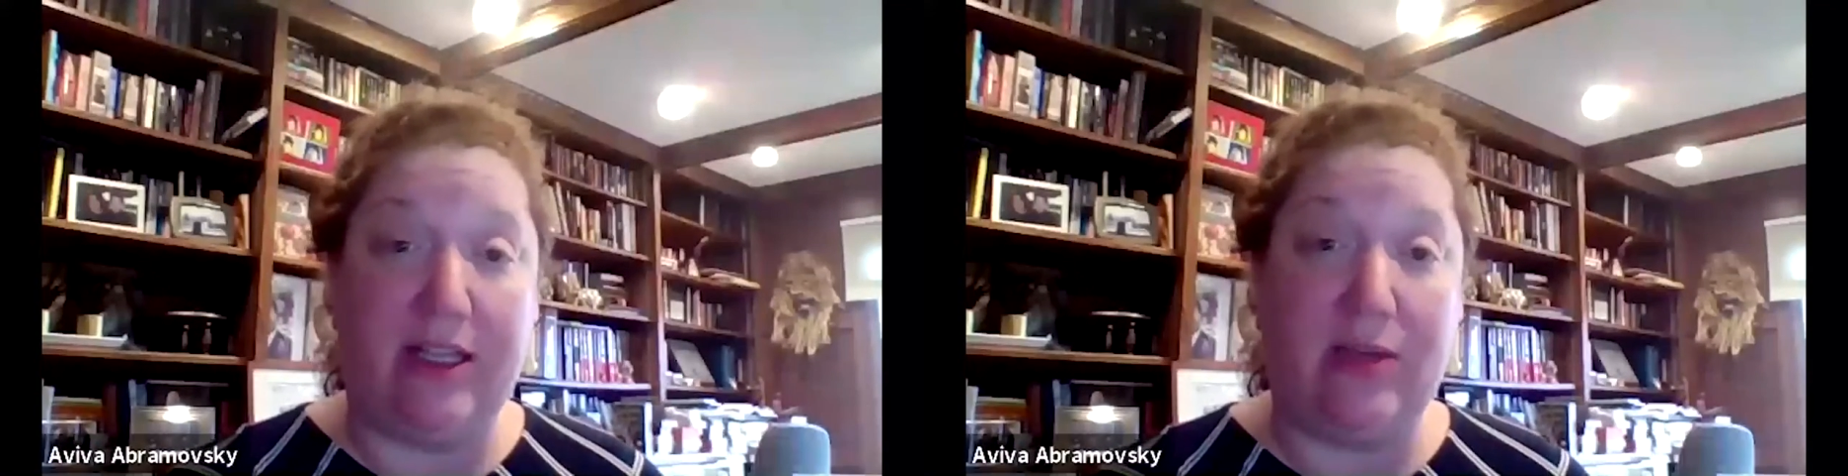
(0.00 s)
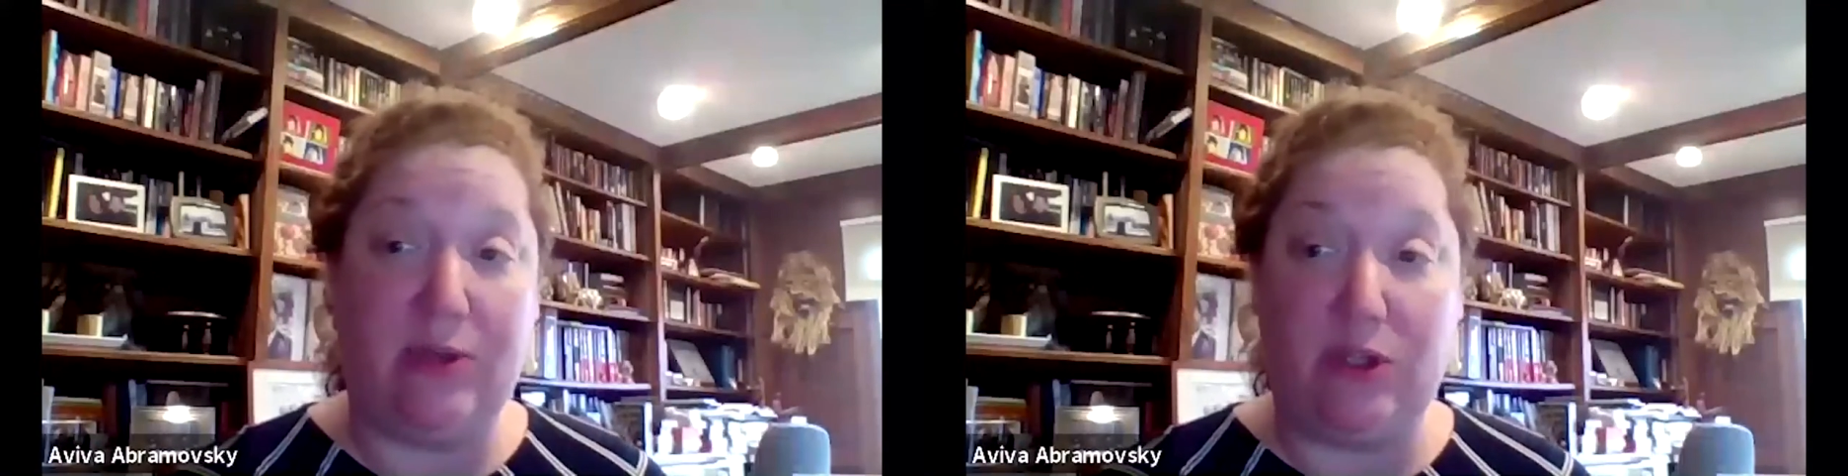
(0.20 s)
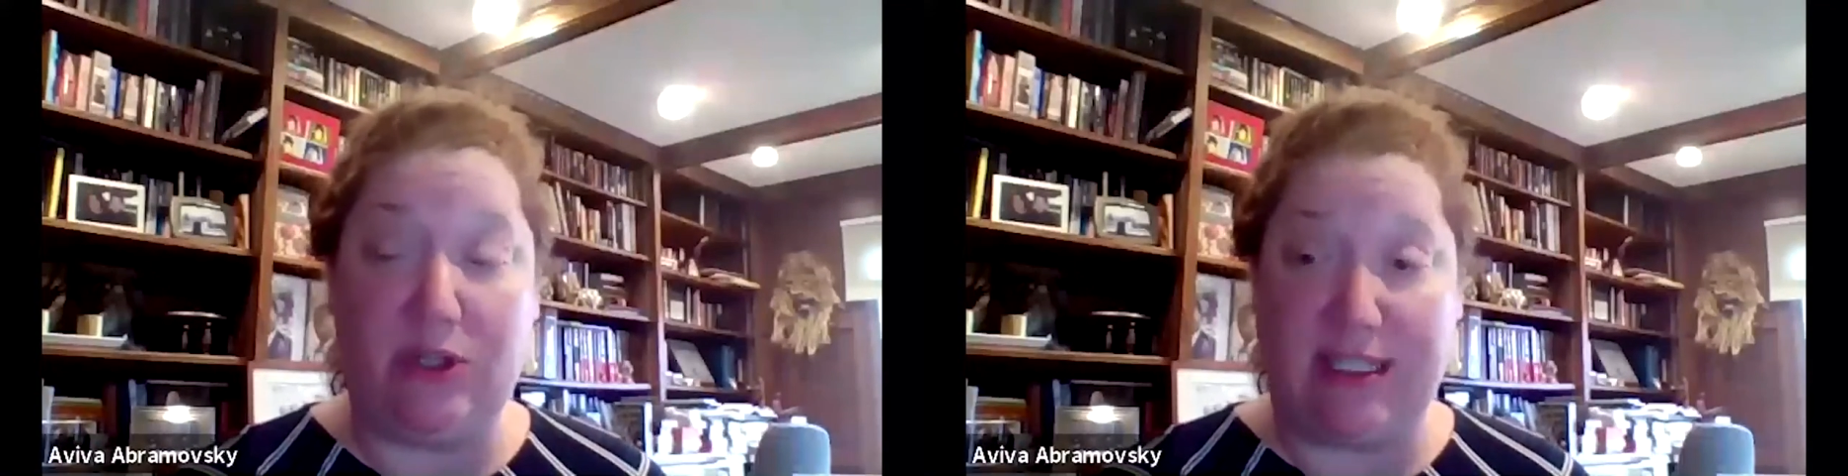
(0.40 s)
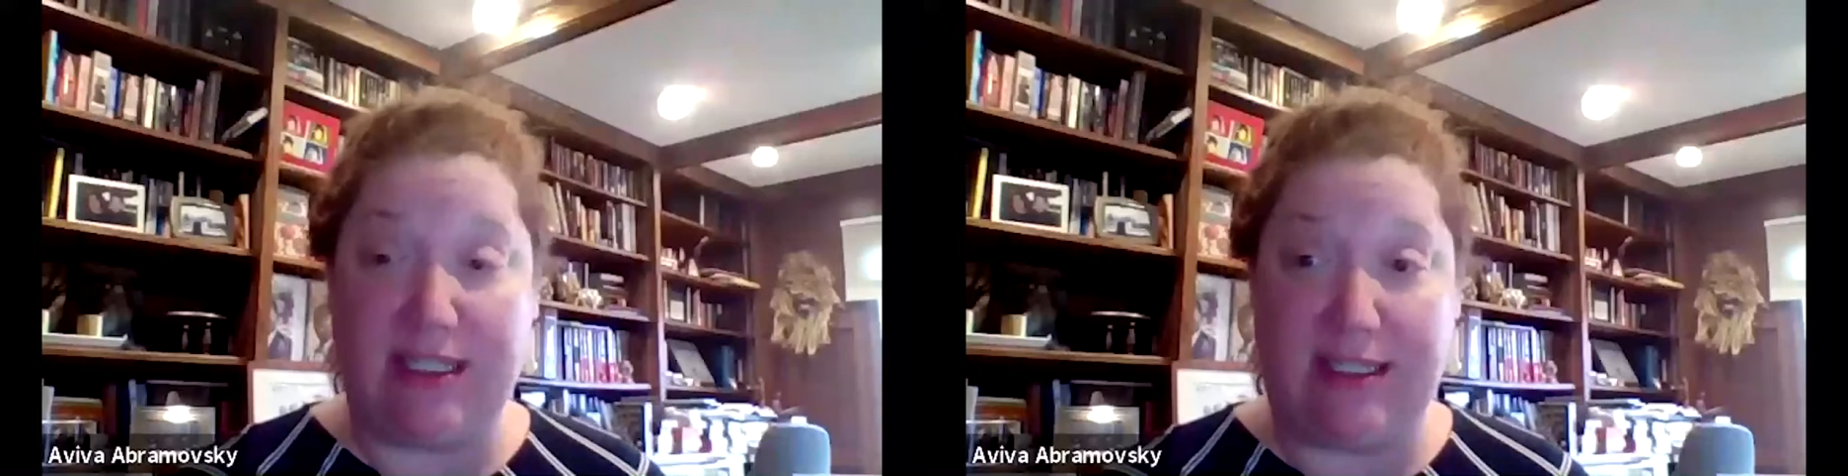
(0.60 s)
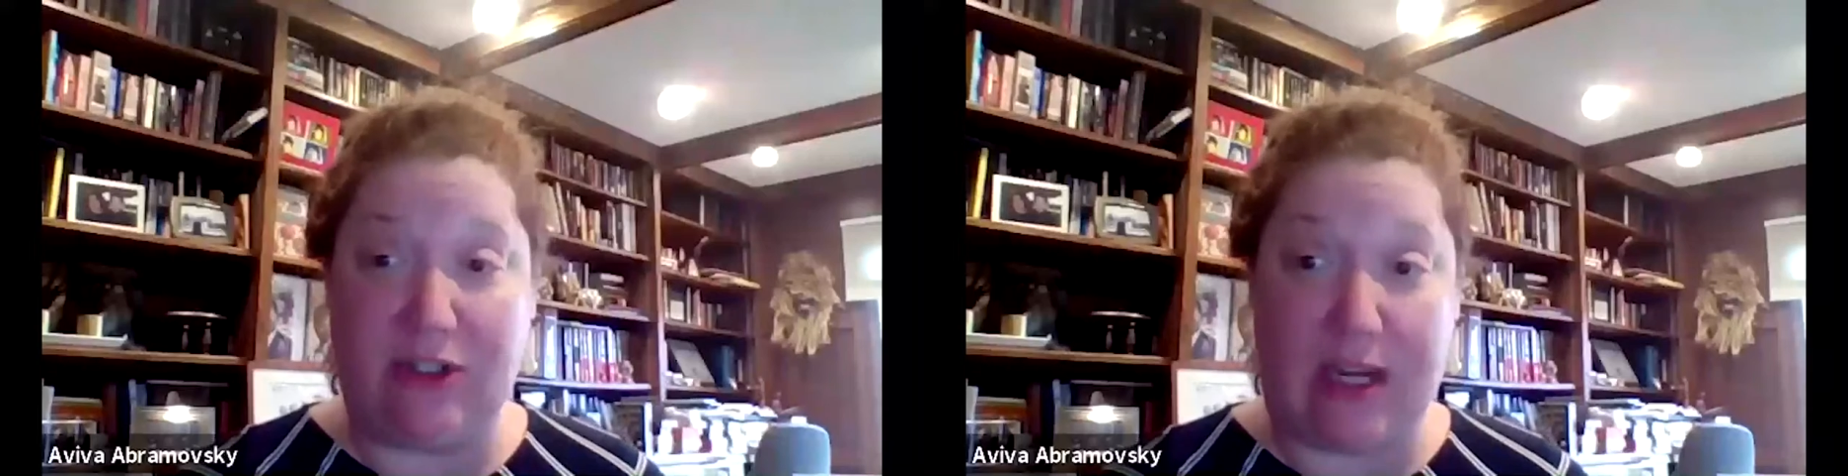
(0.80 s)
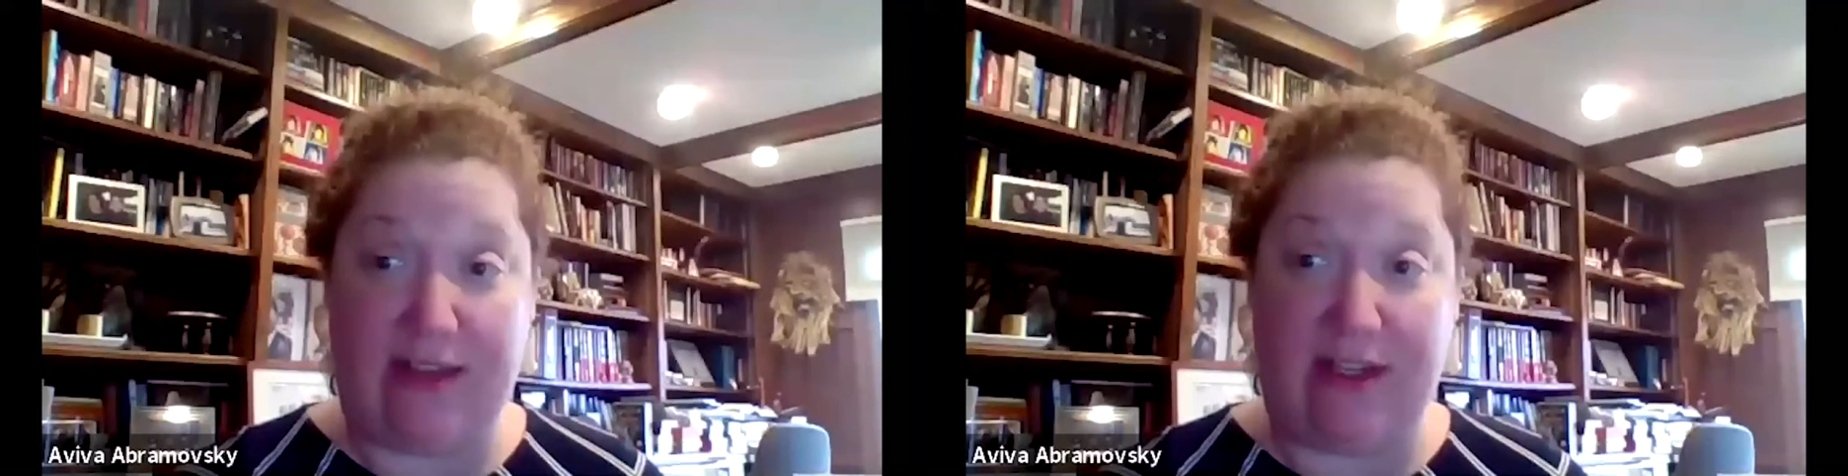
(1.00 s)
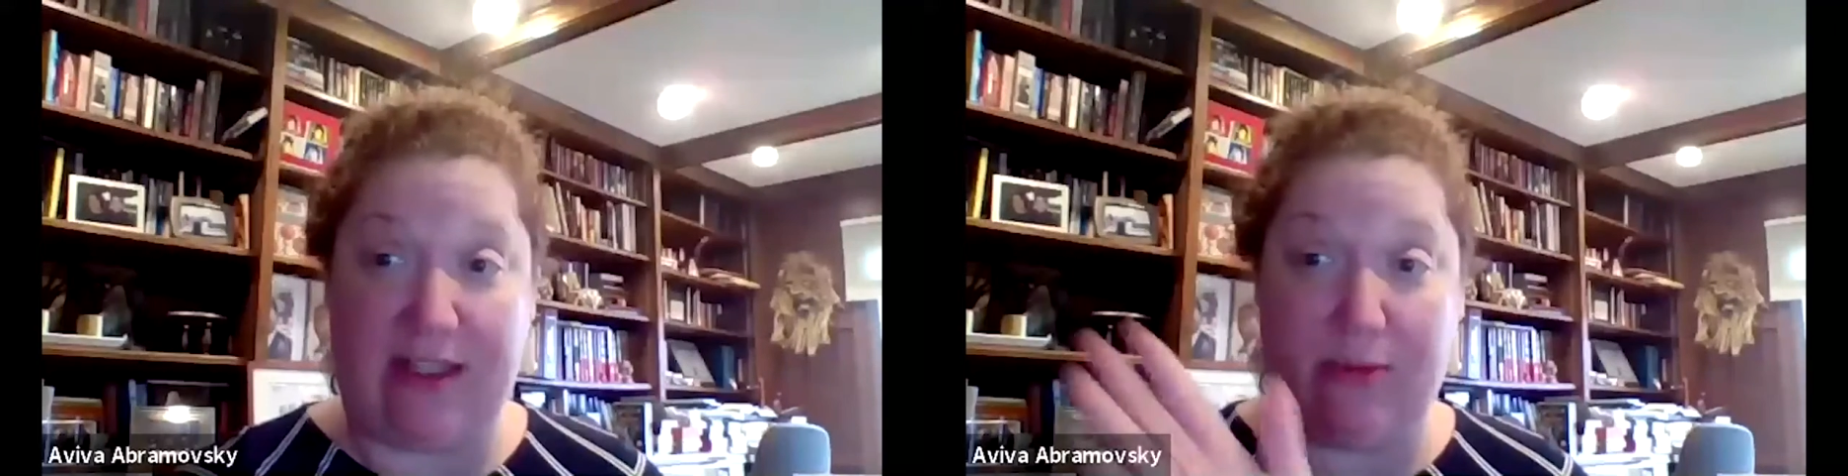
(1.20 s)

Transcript: computer-assisted driving,